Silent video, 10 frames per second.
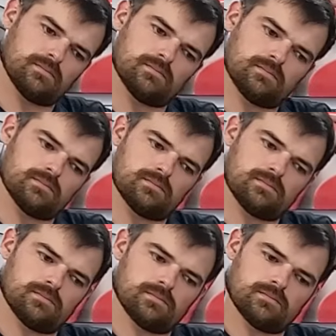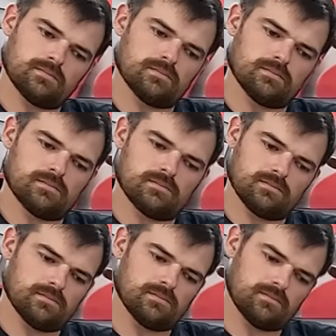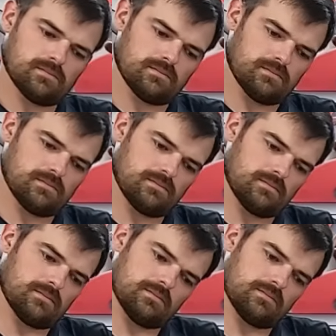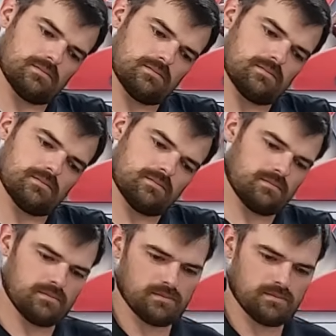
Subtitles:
No words are spoken by the person on screen.